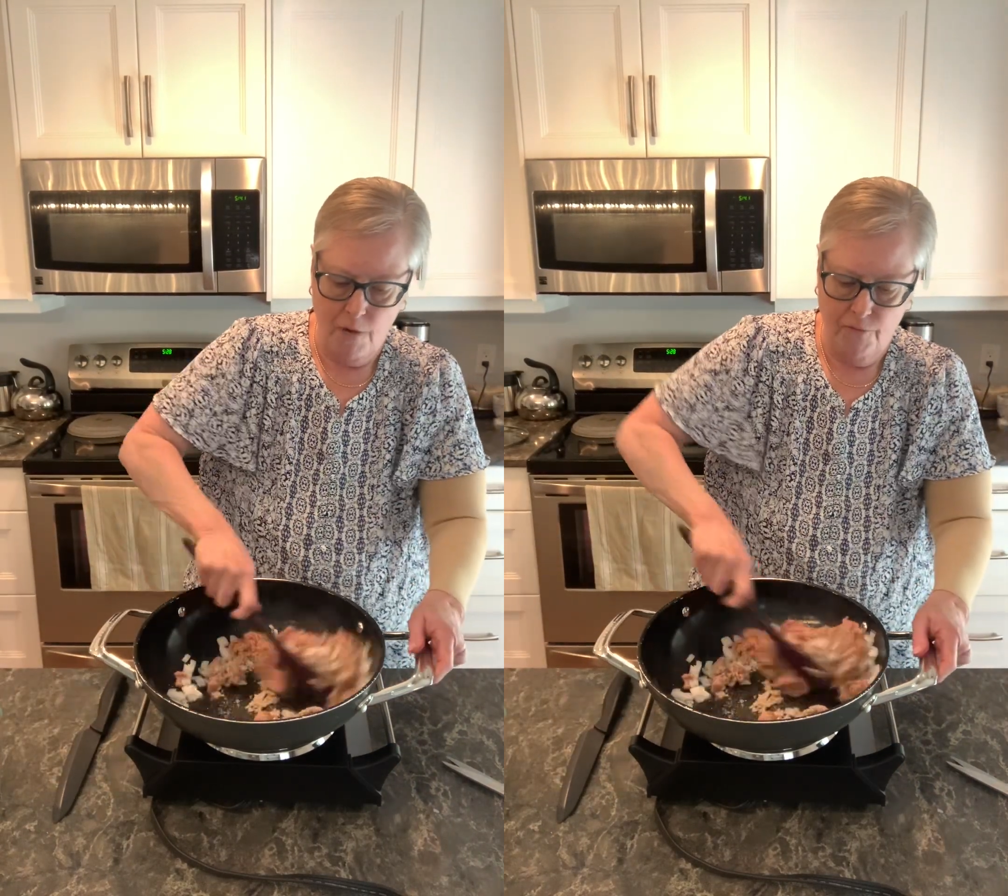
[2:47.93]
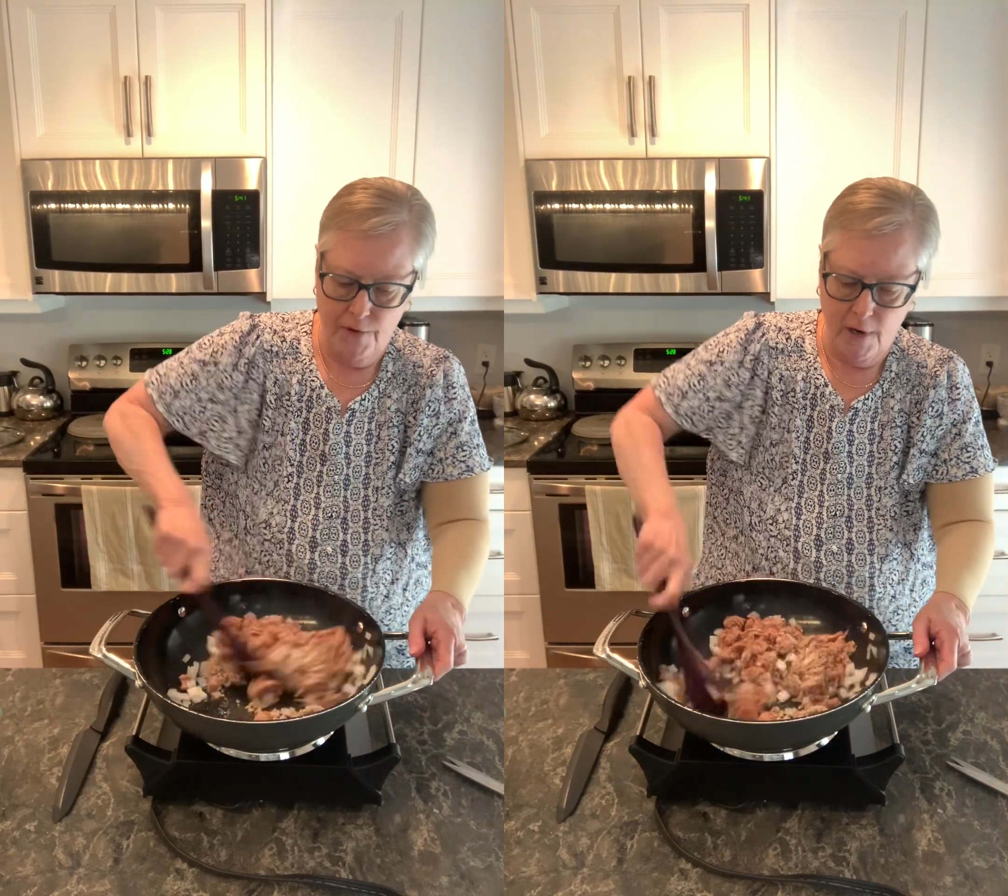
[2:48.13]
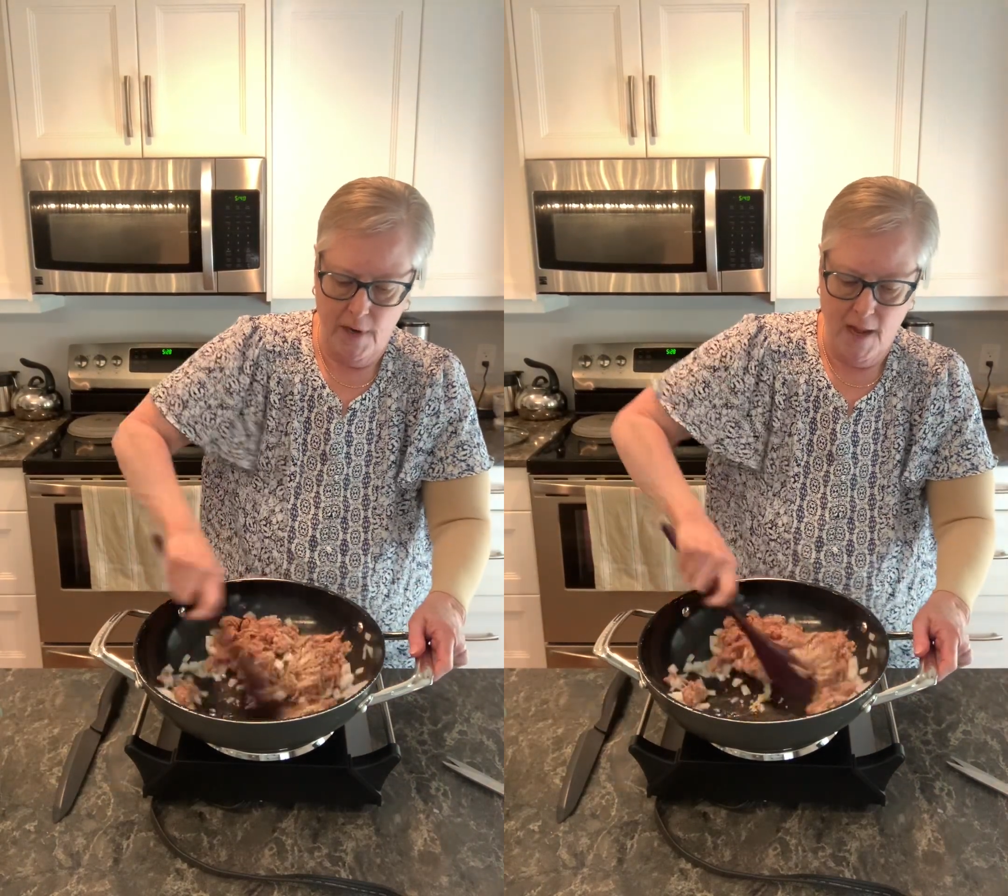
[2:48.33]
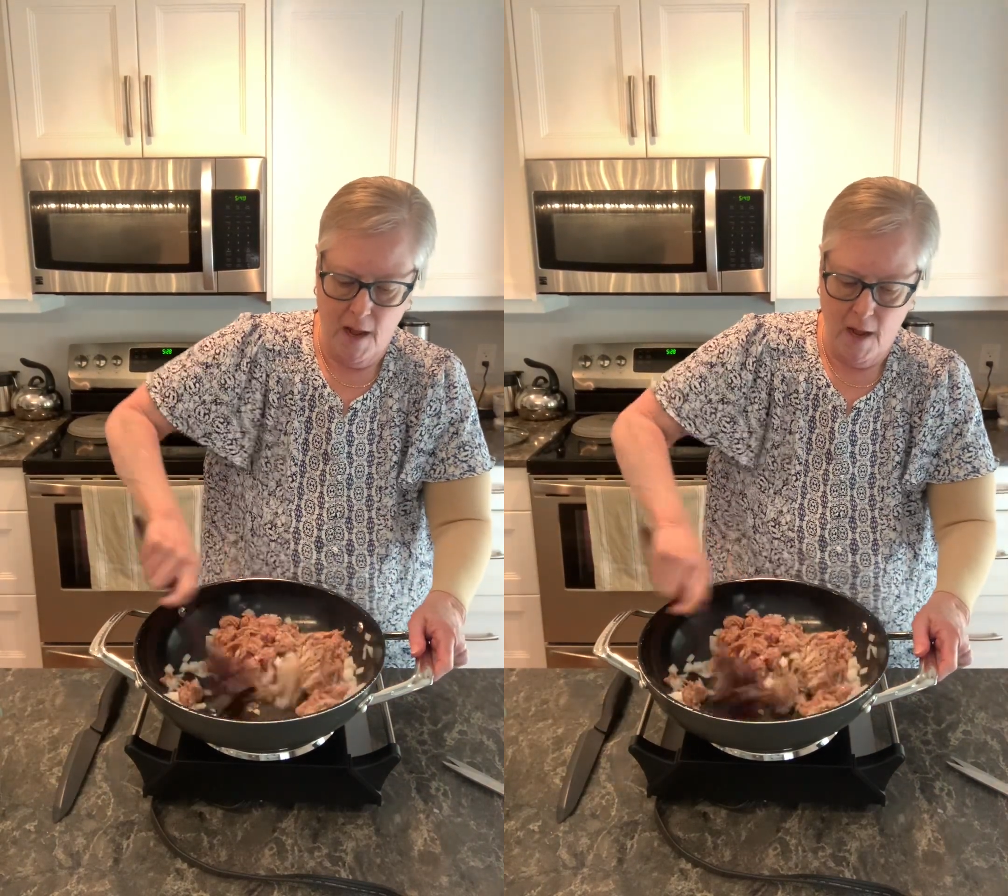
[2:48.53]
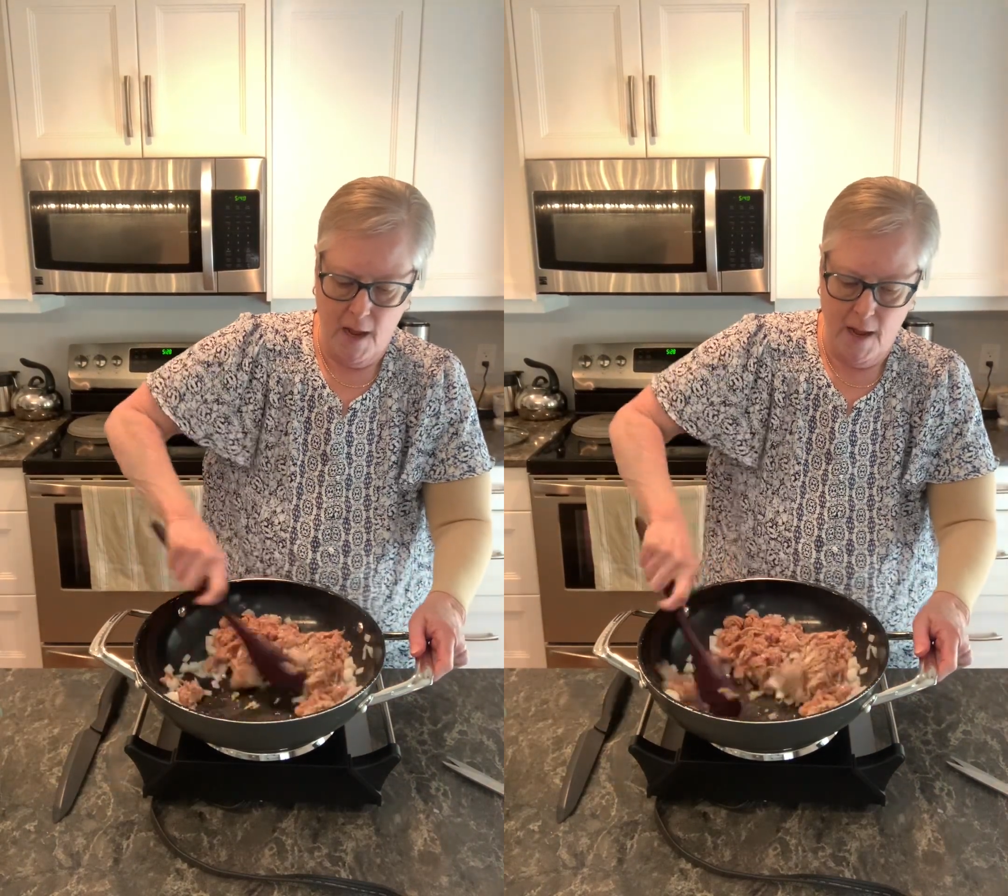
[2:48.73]
fairly
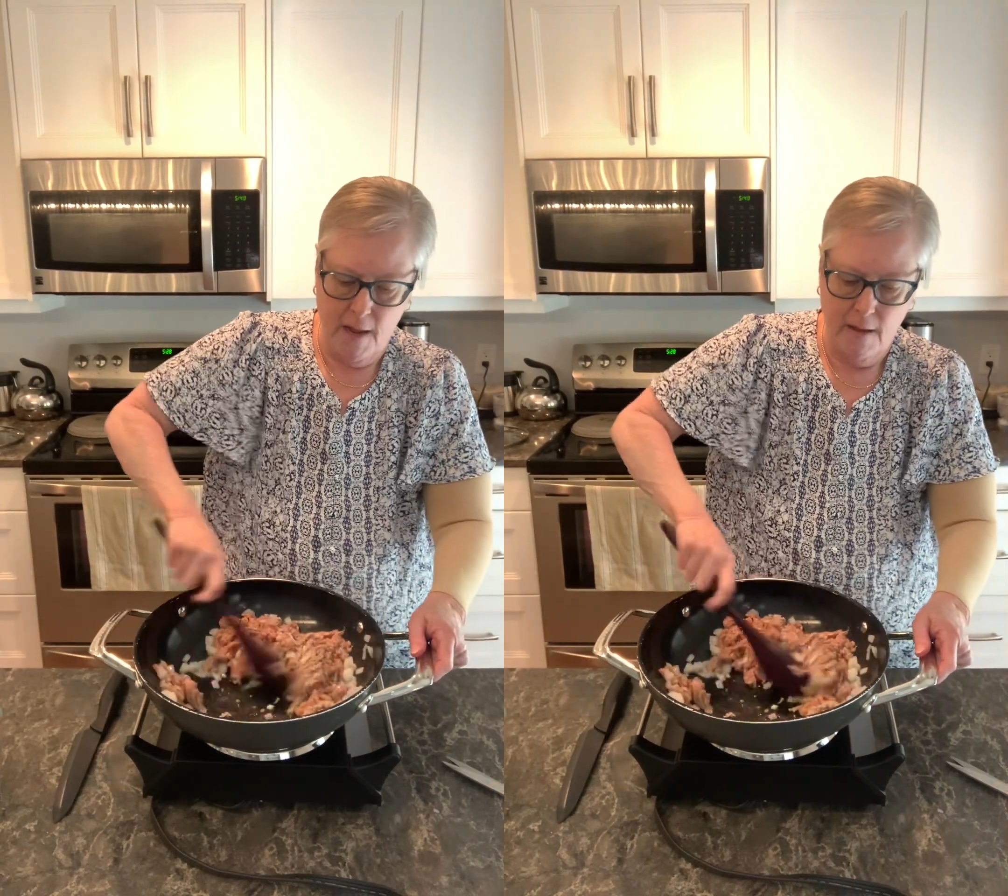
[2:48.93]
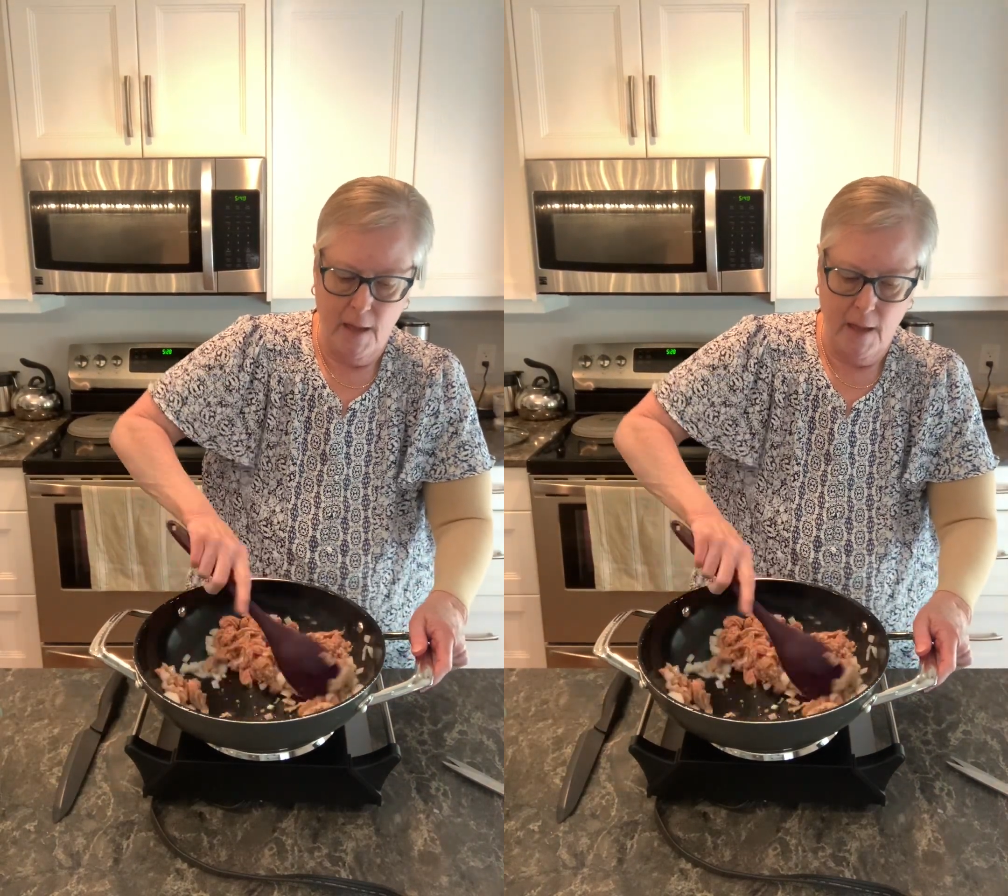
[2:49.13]
high.